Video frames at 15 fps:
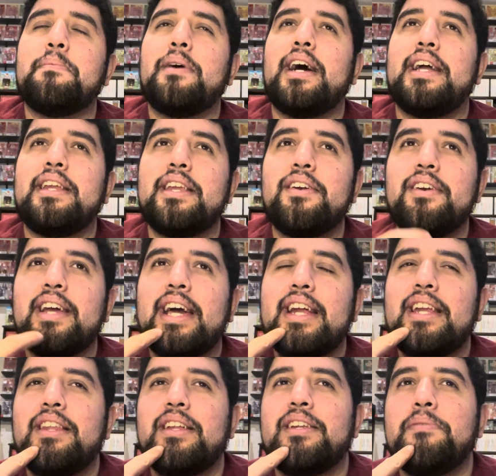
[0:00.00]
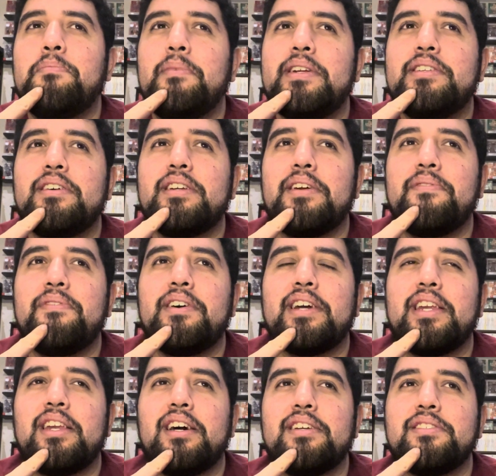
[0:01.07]
I literally had it on the tip of my tongue and I
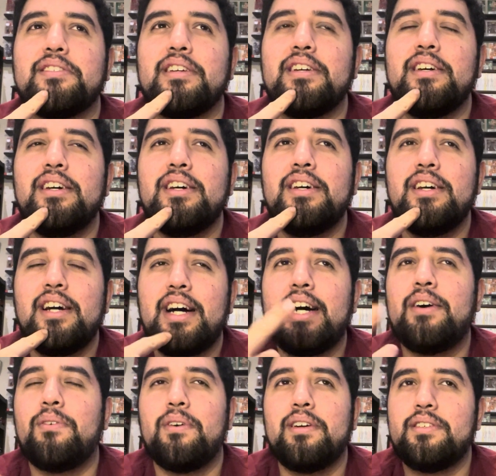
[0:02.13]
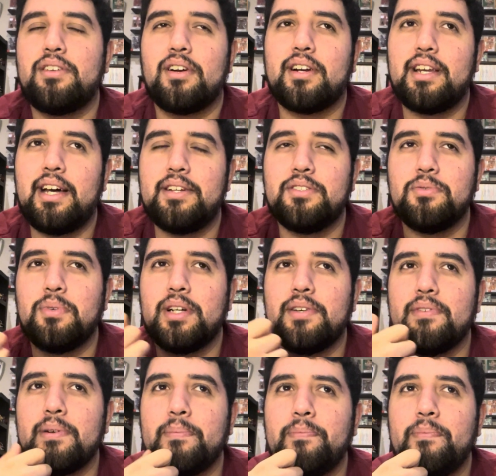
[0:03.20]
fucking lost it. Oh, Dark Cloud's one of
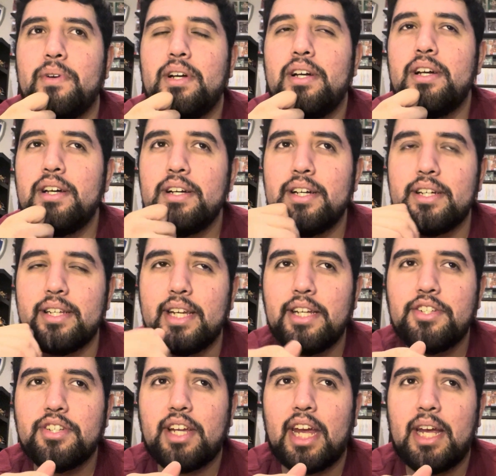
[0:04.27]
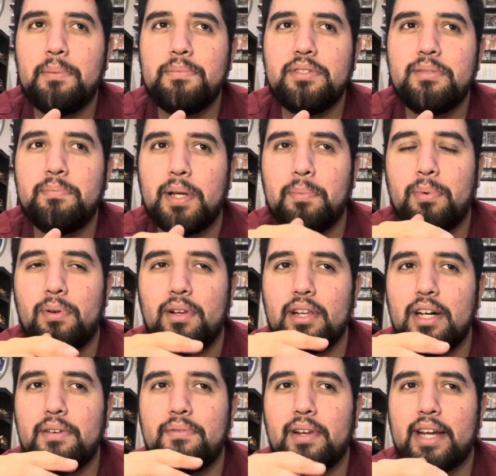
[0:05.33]
them. Niche games, people
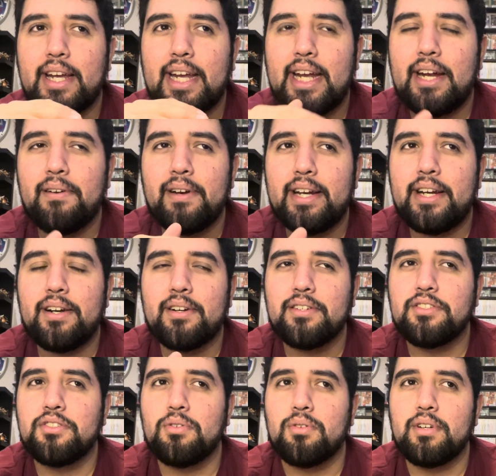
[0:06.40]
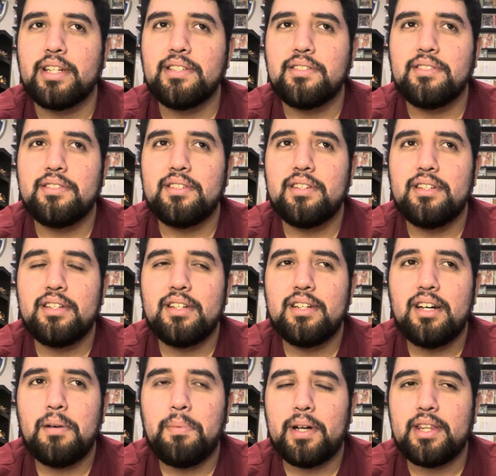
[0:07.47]
love like hearing your stories
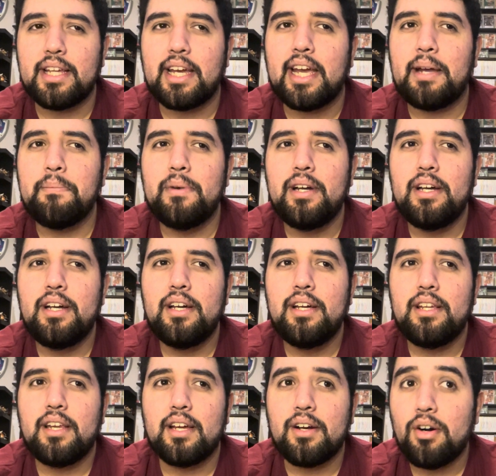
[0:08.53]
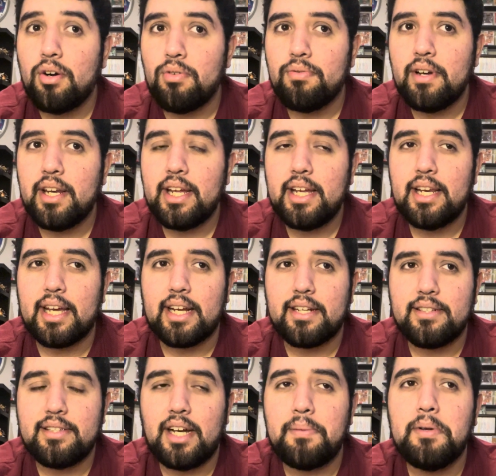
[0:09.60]
about the game. Like, oh really? Like,
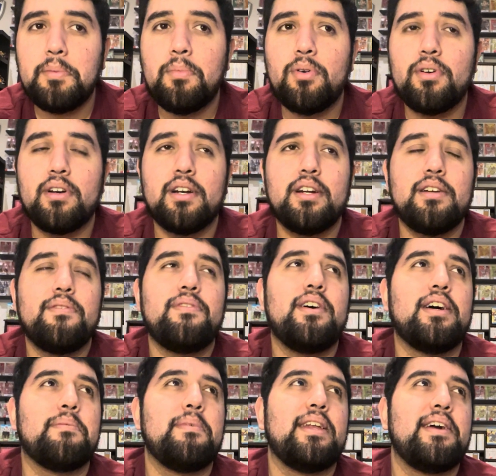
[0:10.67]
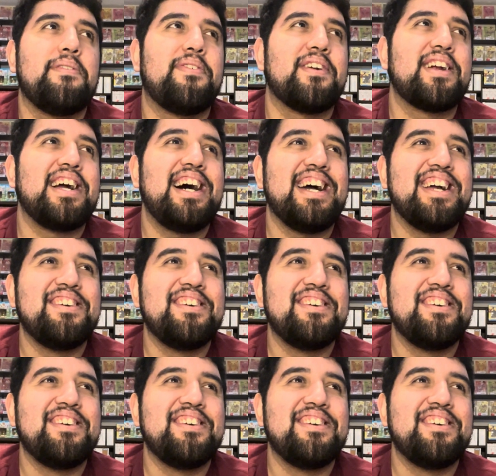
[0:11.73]
tell me more. Fuck, man, I forgot.